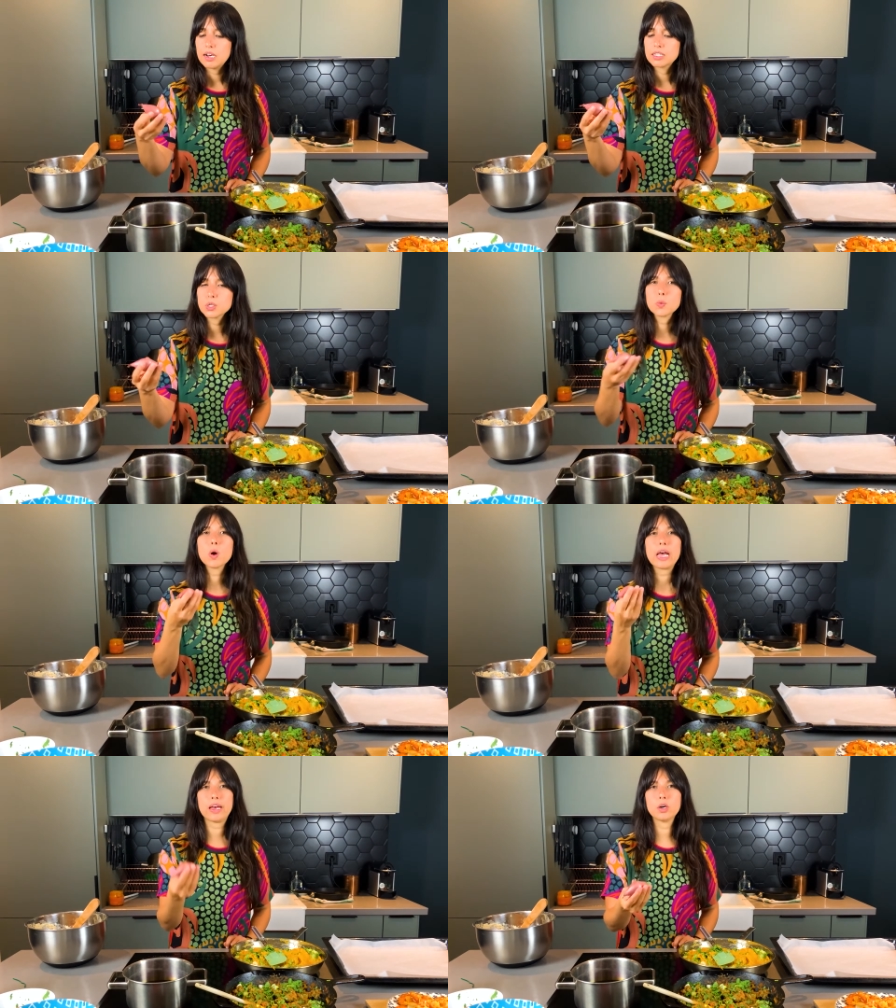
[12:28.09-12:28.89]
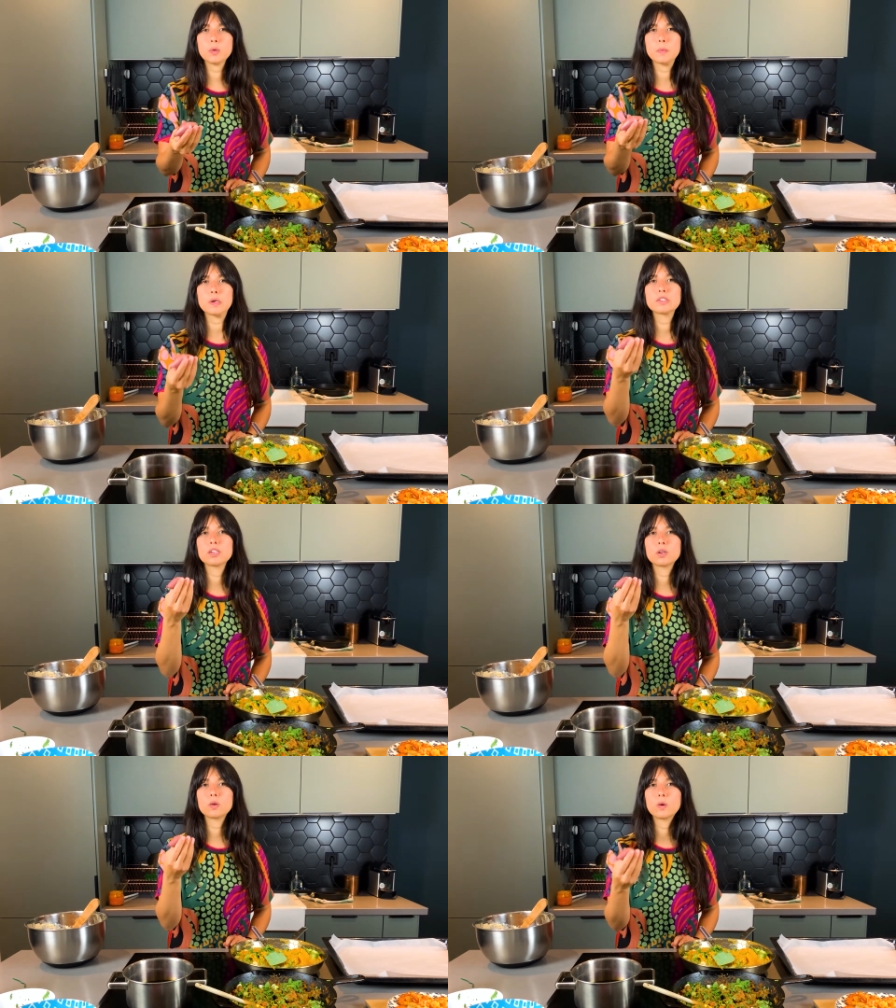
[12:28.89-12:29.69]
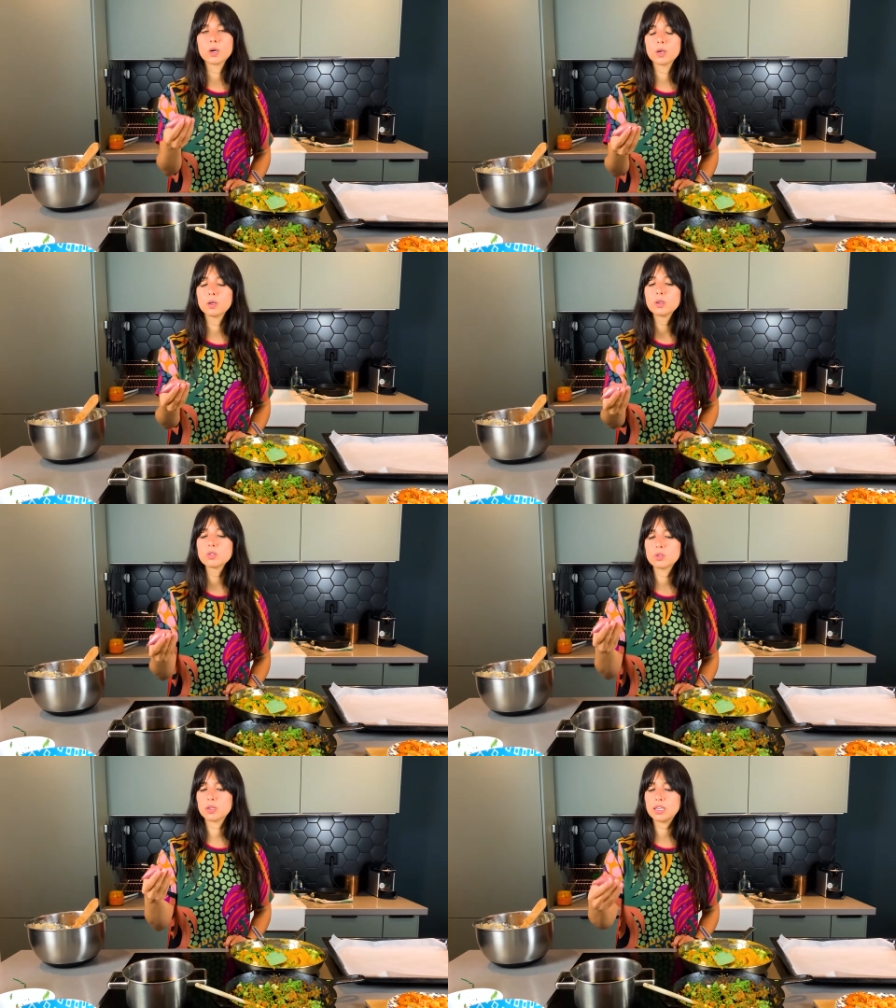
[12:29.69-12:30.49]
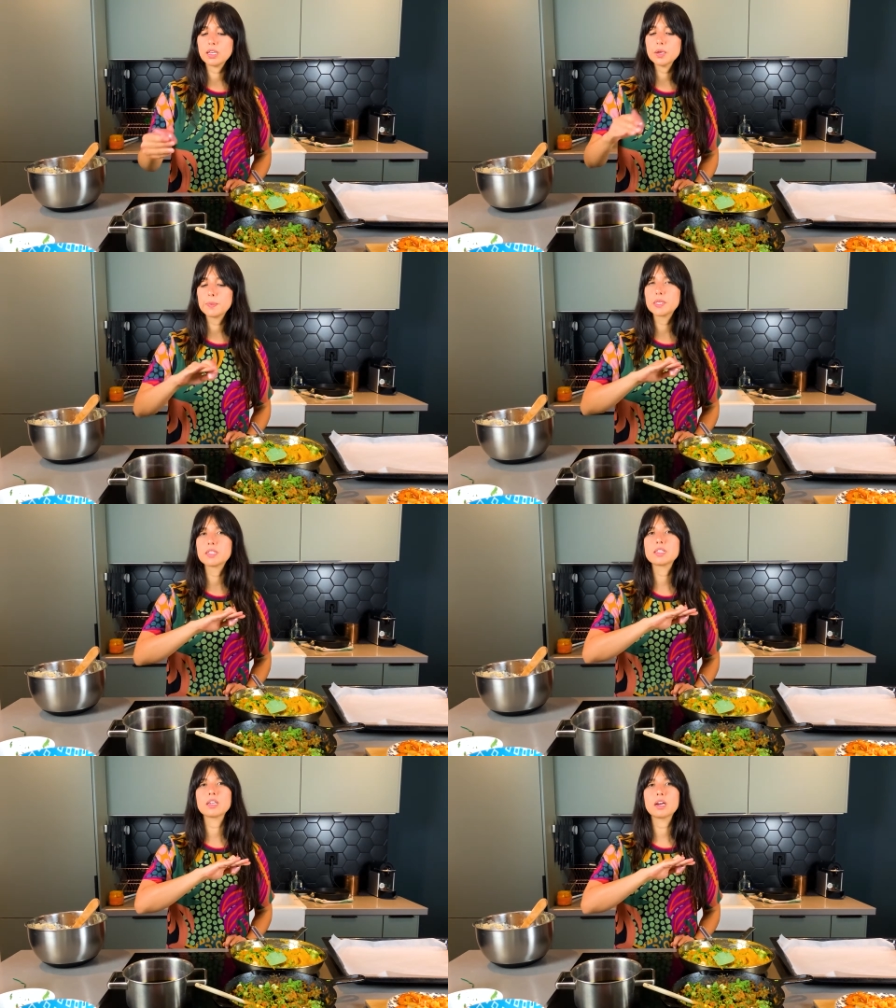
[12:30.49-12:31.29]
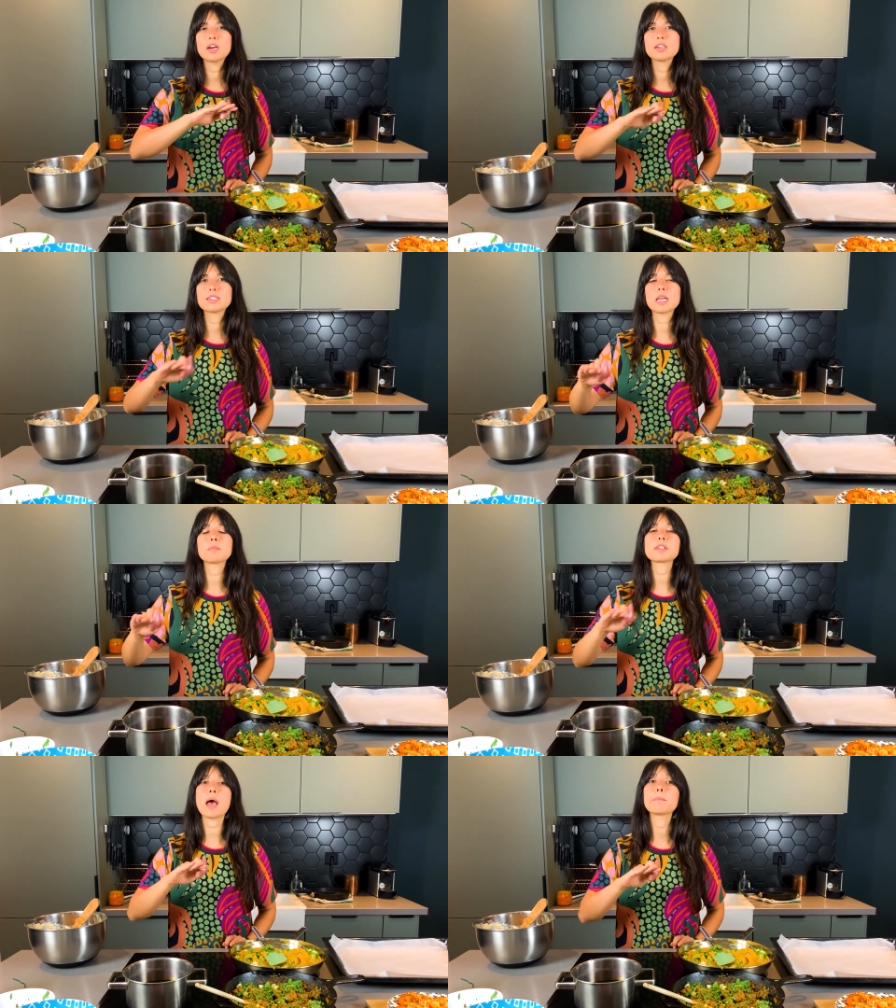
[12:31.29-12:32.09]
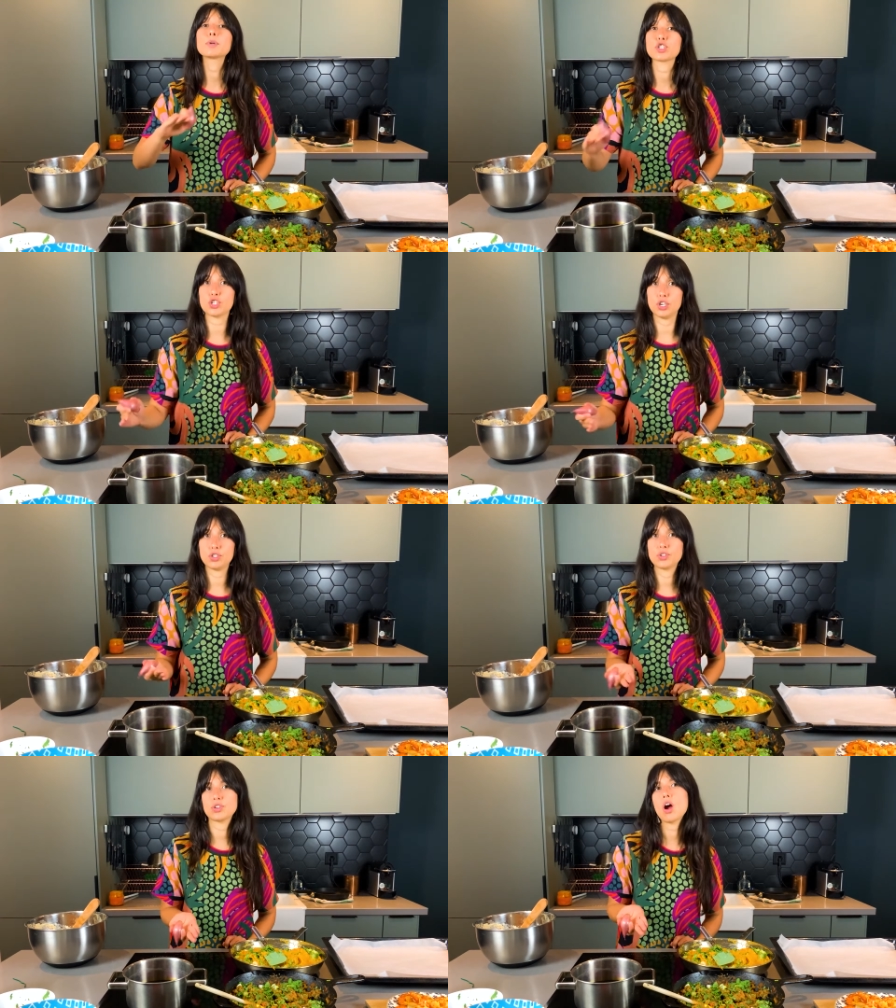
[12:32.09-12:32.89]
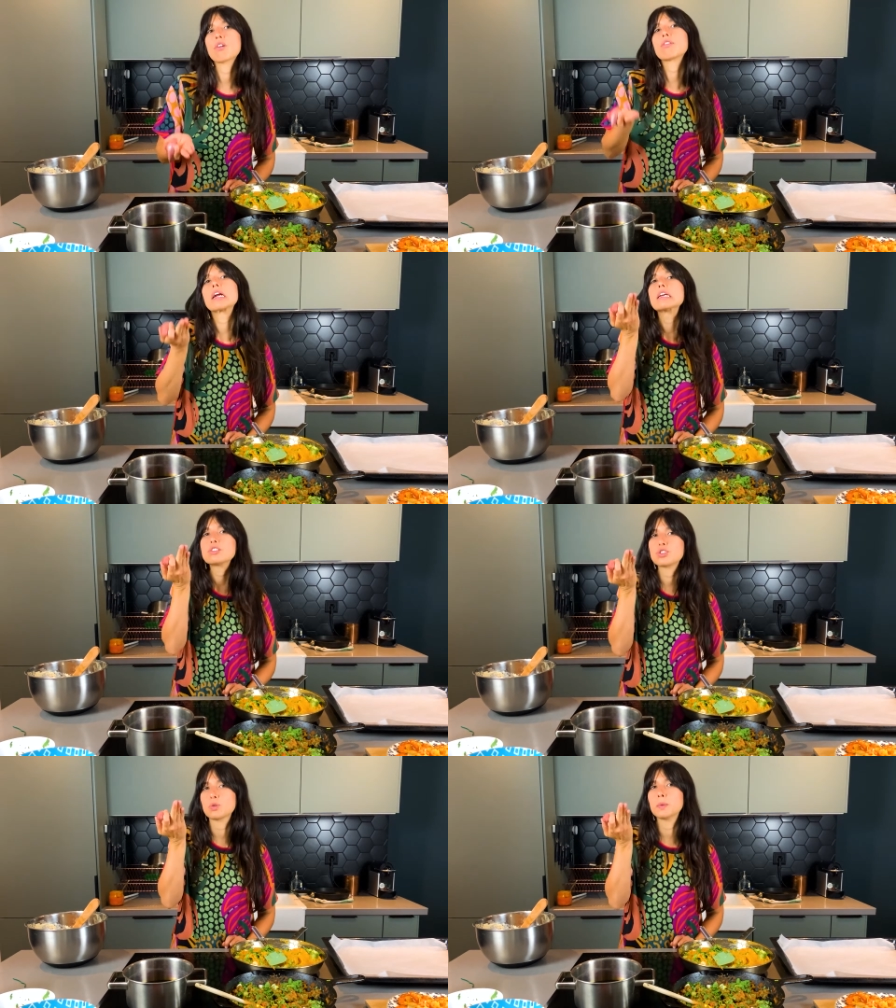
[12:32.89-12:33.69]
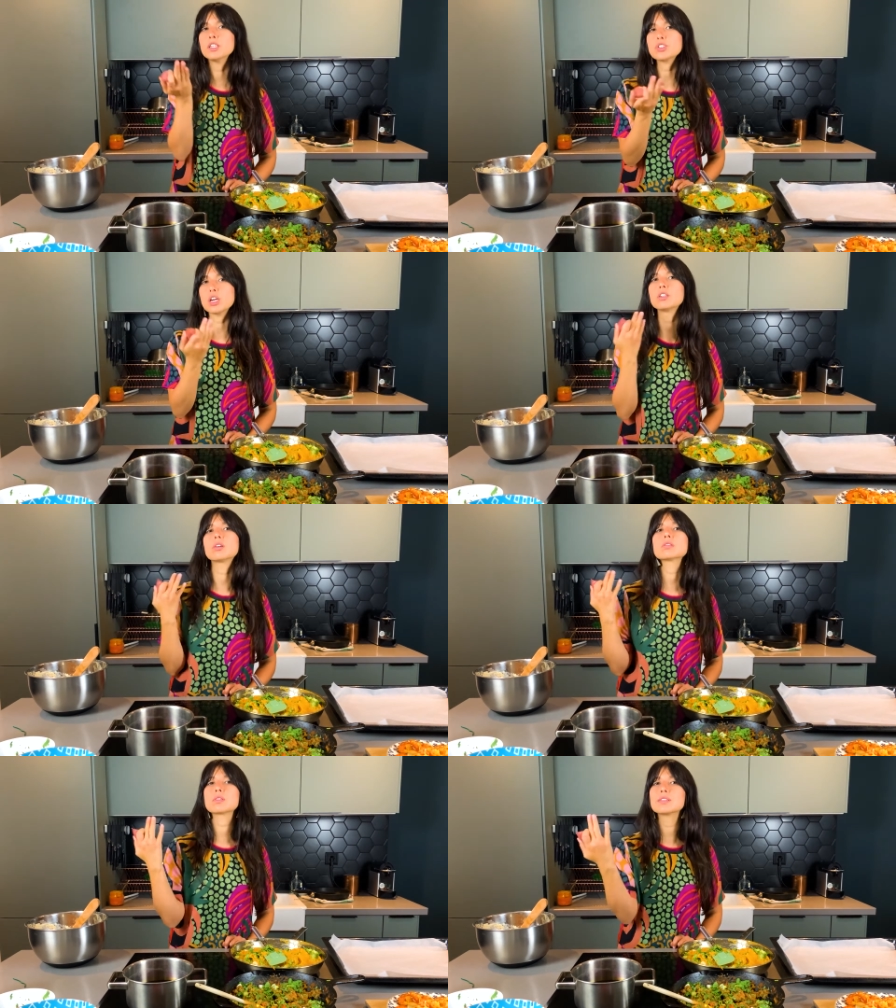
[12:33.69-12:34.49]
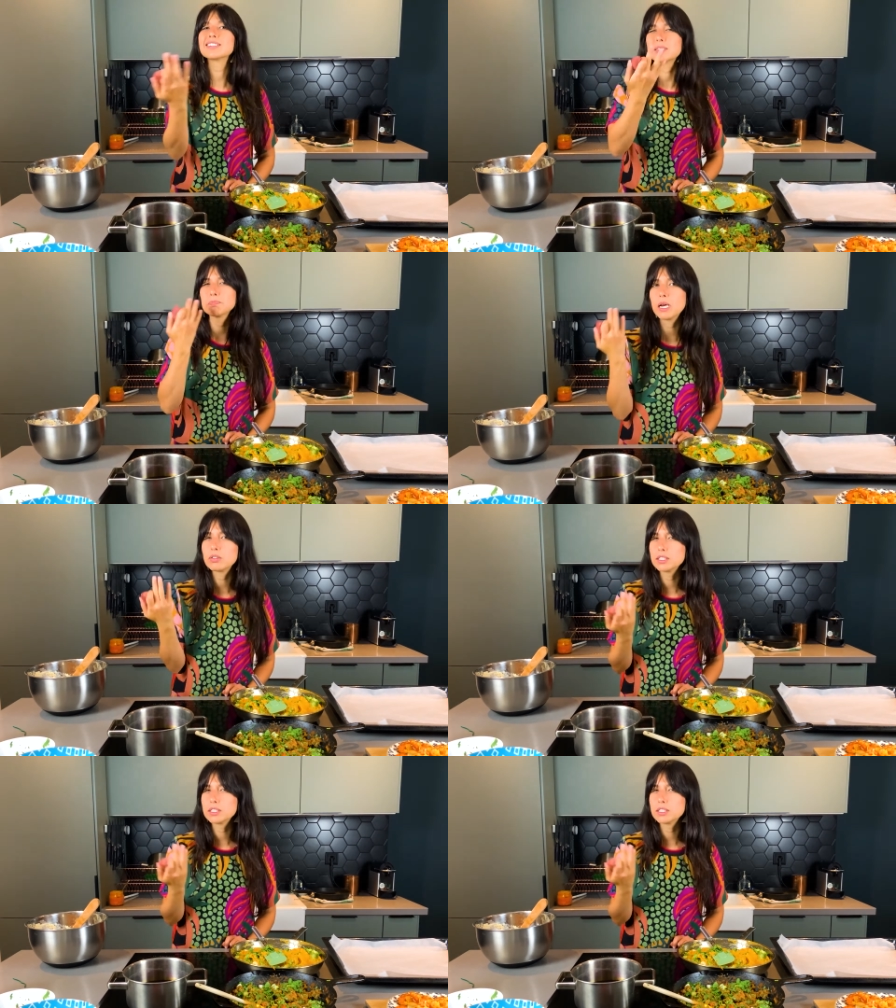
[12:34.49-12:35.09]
This will help the oil to keep the same temperature, to not raise too much, and also the smell.